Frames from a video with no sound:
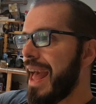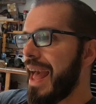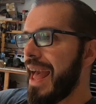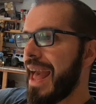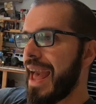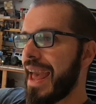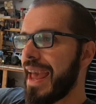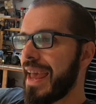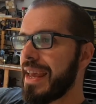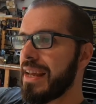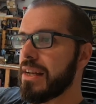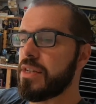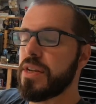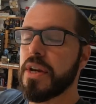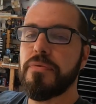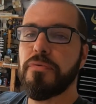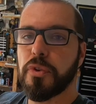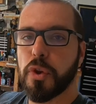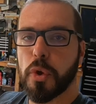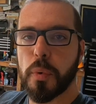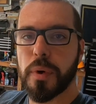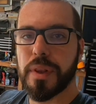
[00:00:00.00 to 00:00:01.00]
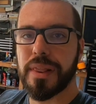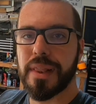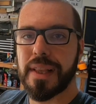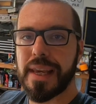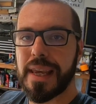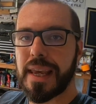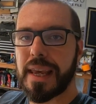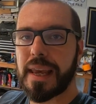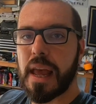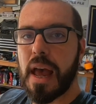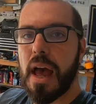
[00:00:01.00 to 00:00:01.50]
a diff fluid
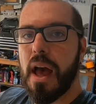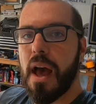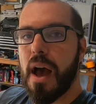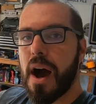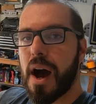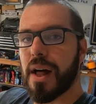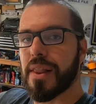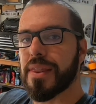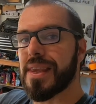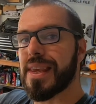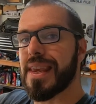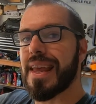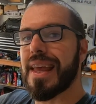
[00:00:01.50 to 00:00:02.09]
leak on the